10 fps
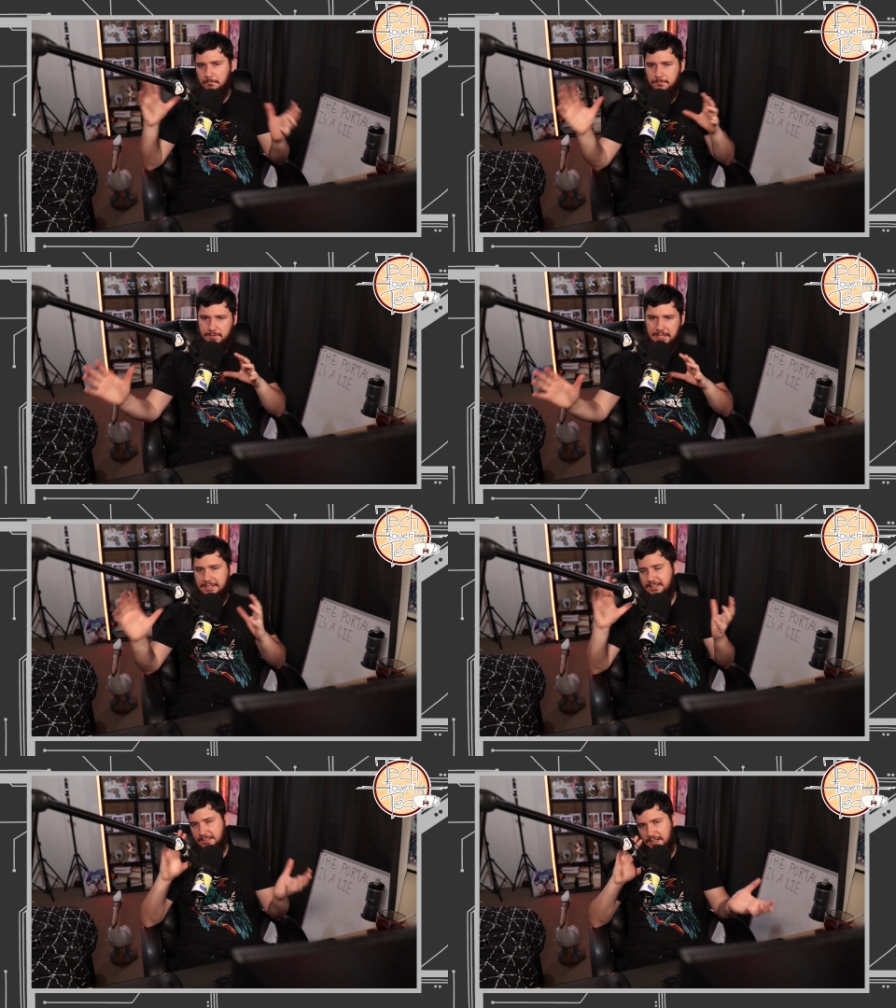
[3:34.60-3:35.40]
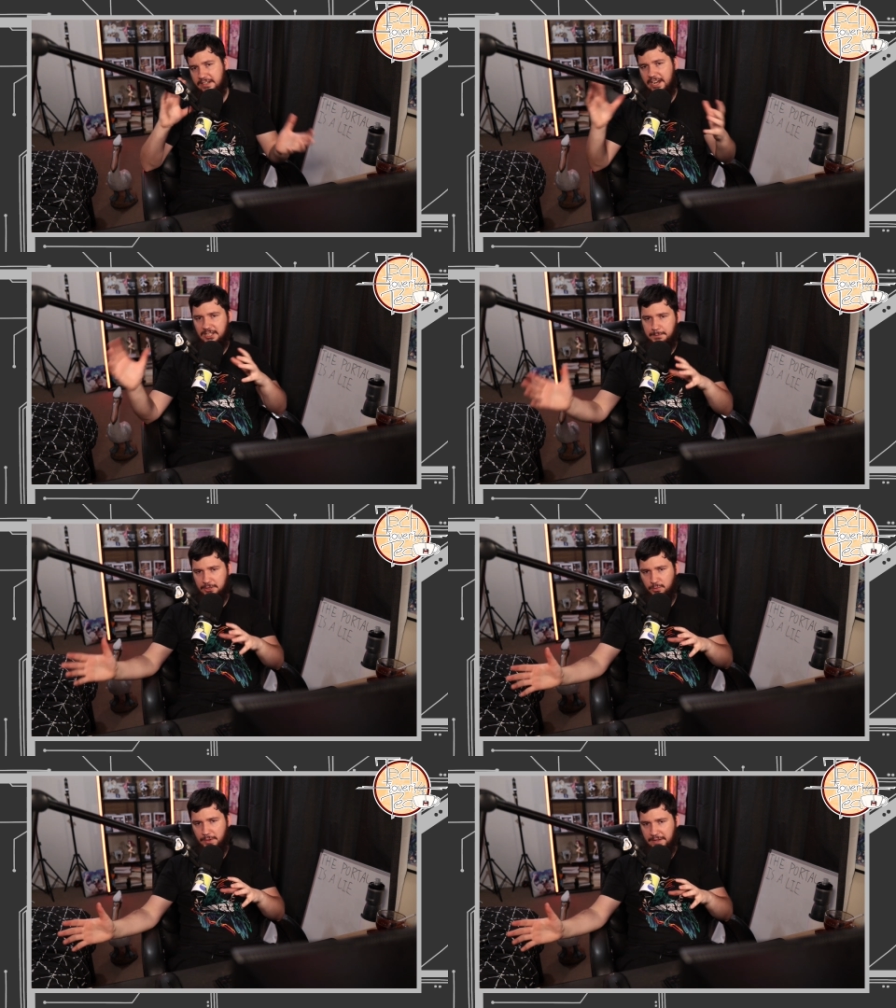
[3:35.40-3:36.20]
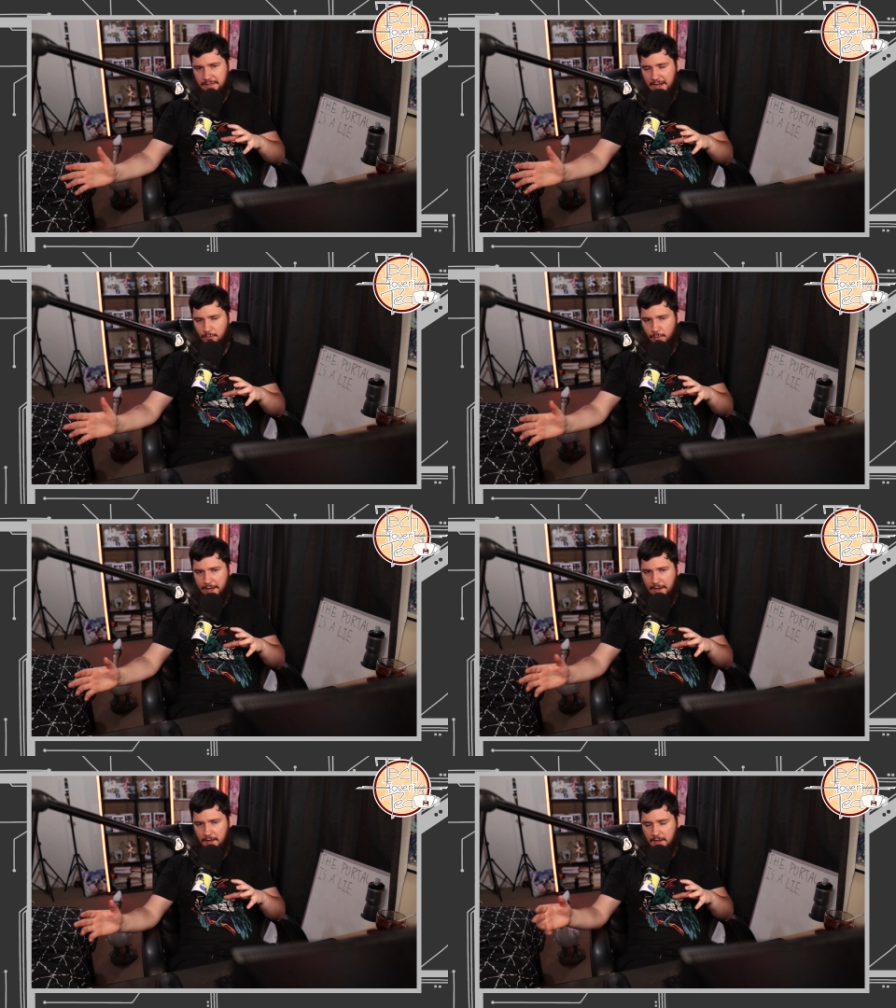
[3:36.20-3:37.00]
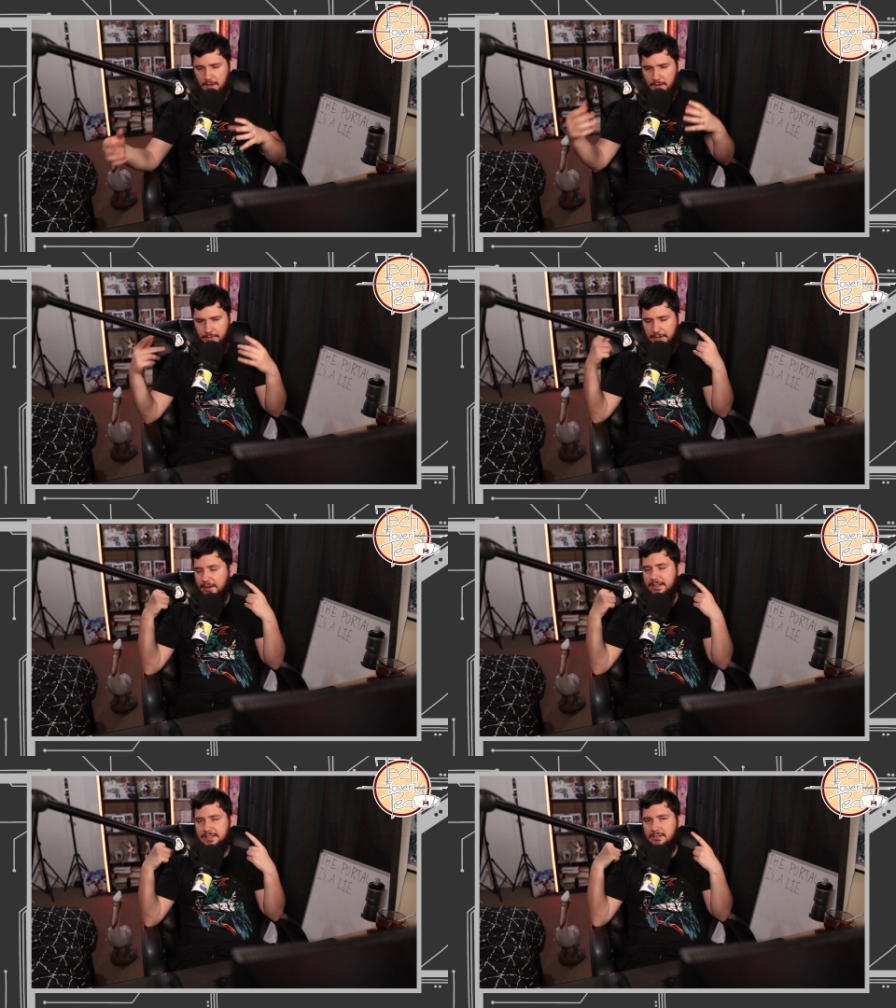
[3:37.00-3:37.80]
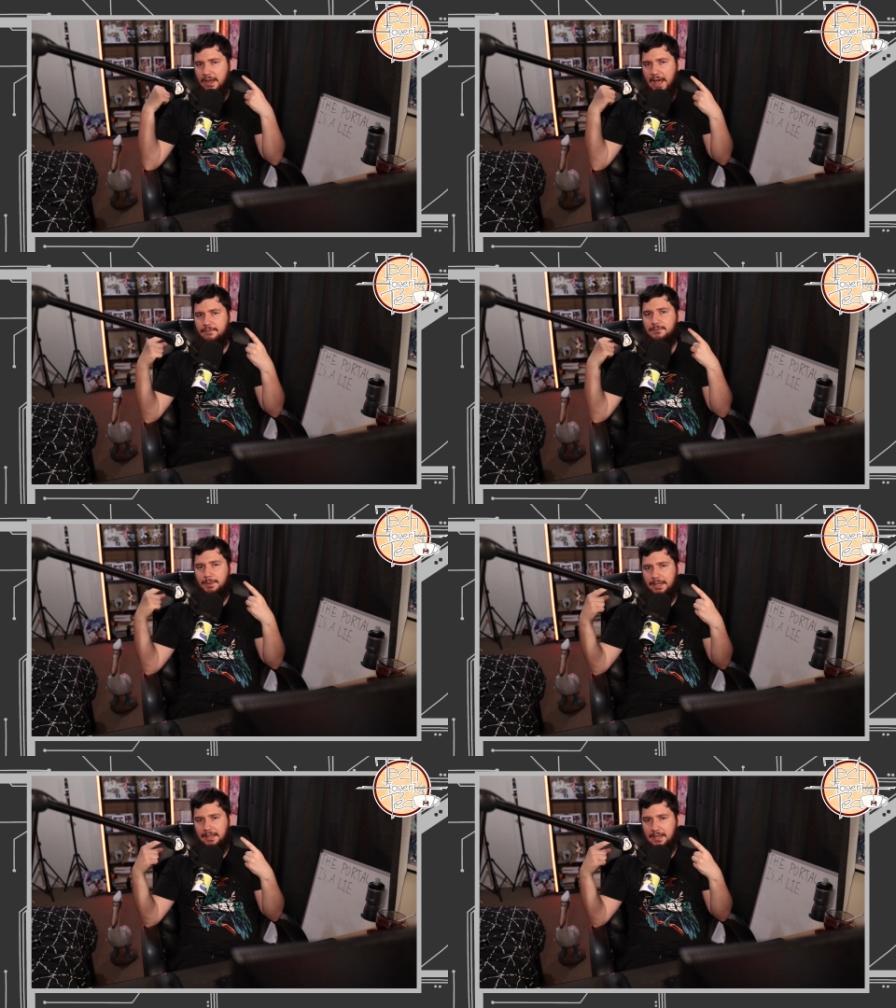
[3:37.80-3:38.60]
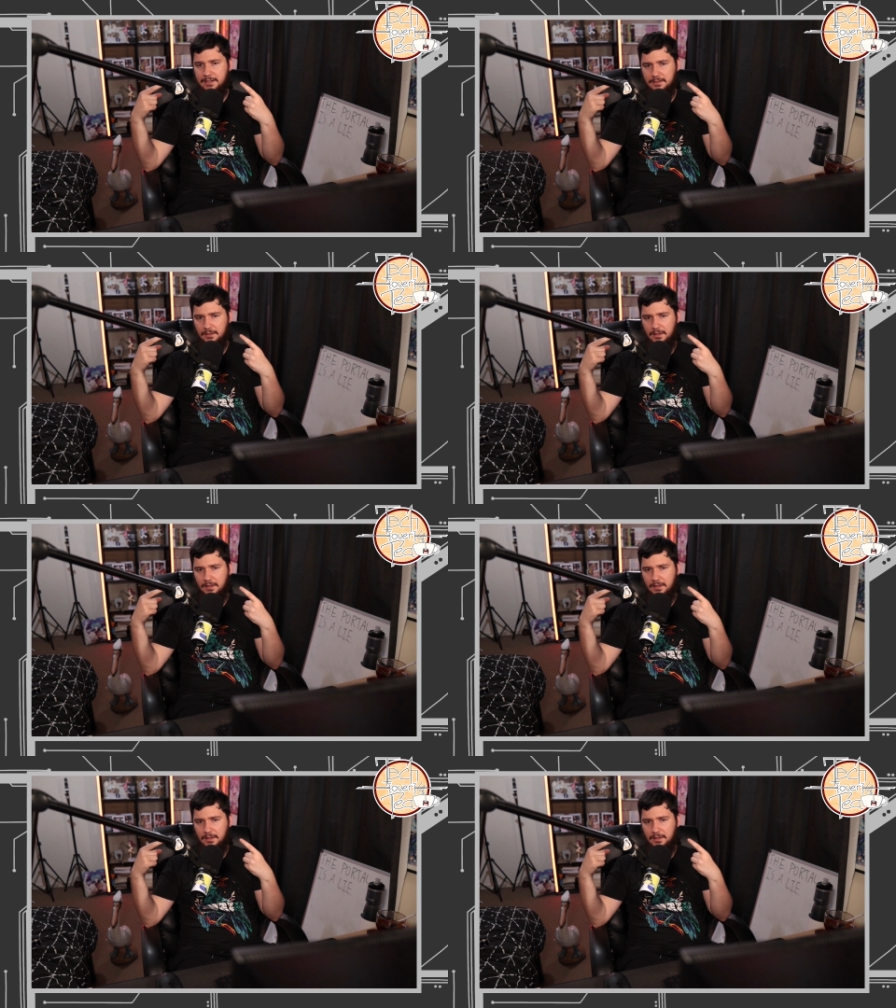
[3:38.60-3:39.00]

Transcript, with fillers: disconnect between that, where the idea I have in my head